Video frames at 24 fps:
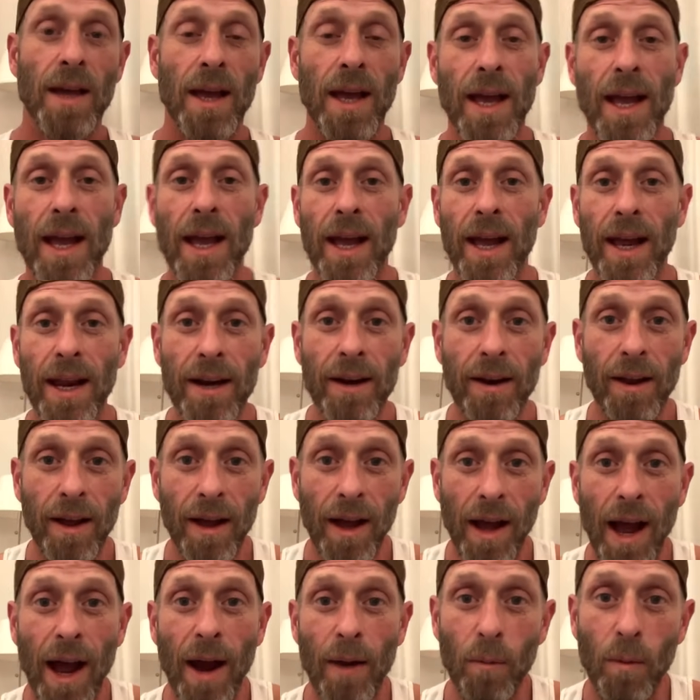And
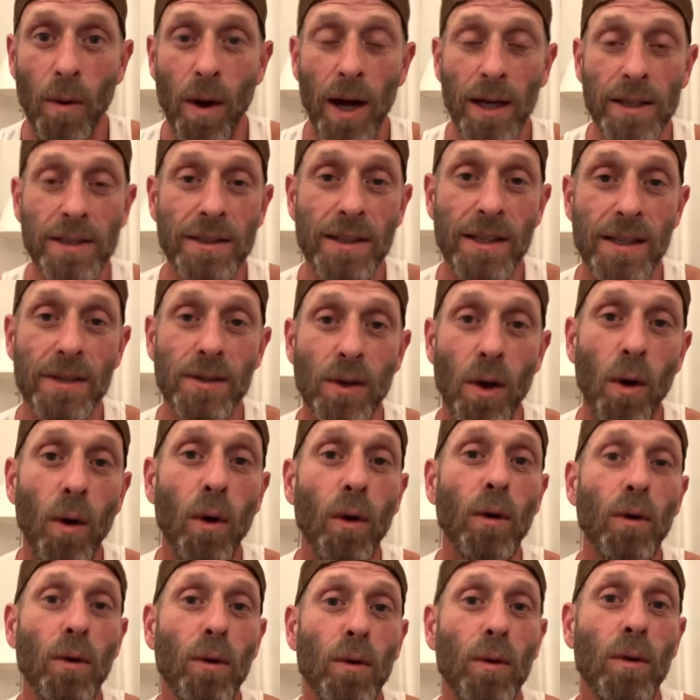I watched this
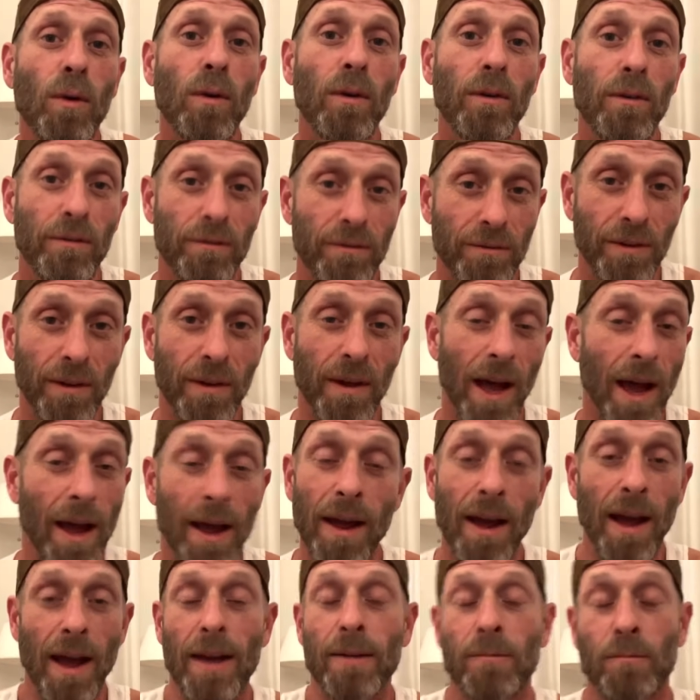whole,
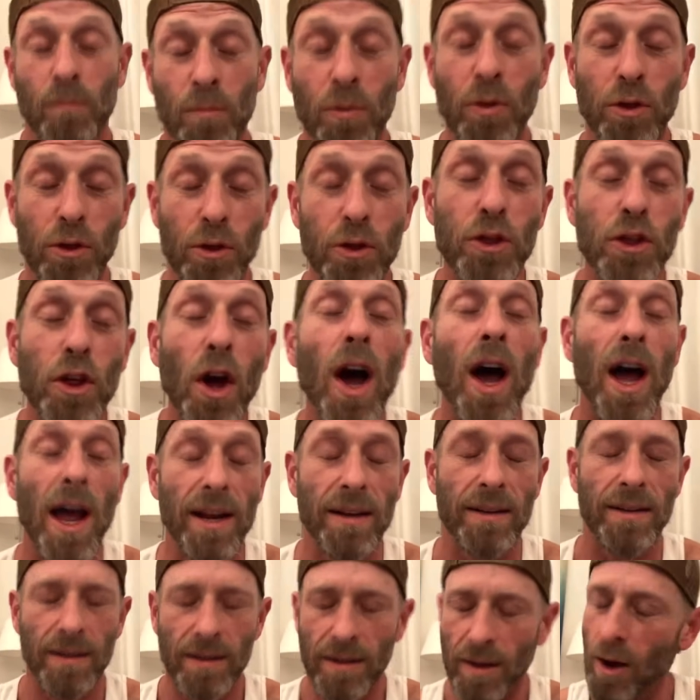I
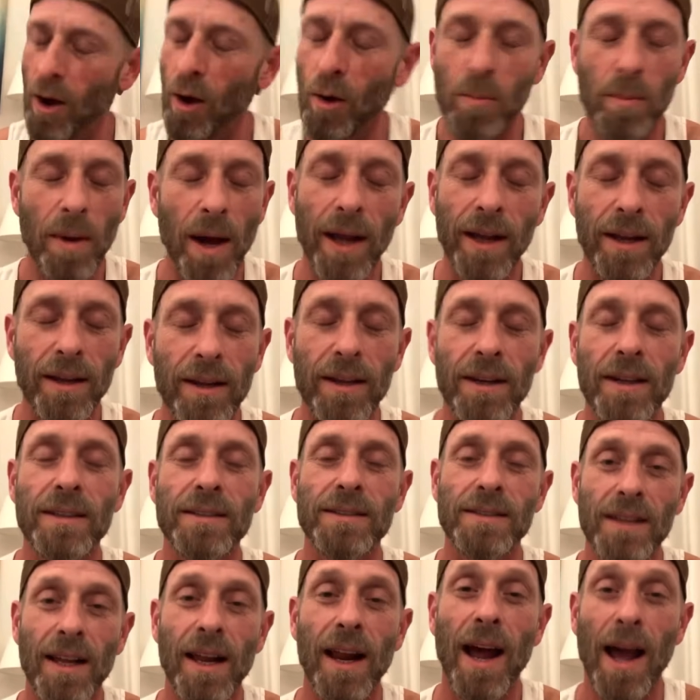thought, oh my
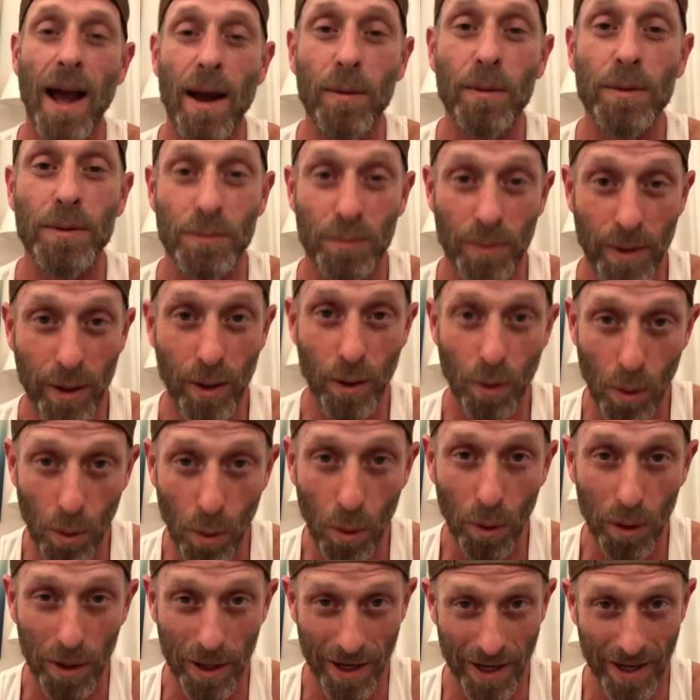goodness, that I was
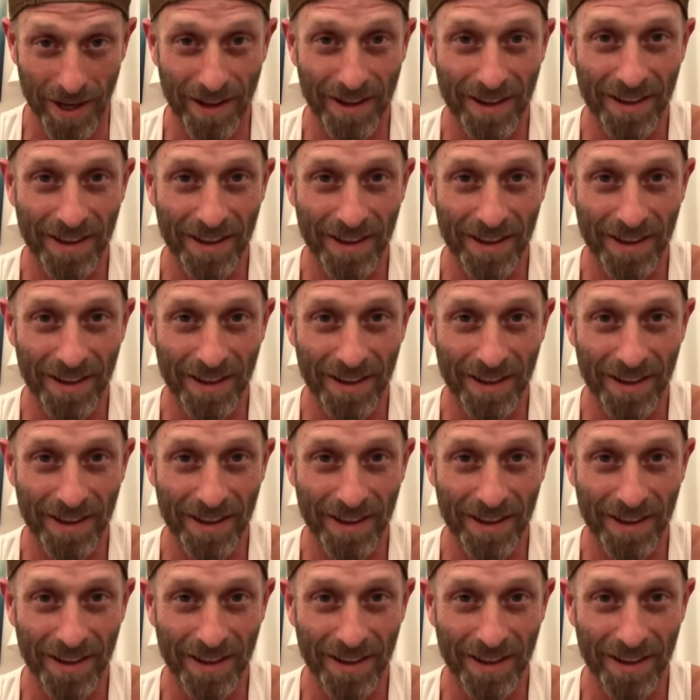recording